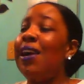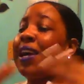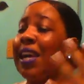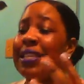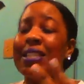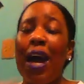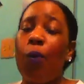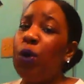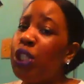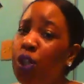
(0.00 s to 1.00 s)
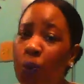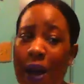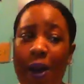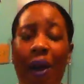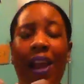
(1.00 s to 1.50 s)
Cancer, I wish you
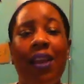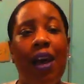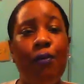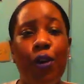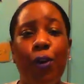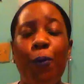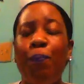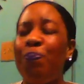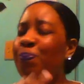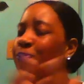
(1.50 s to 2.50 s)
well. I love you.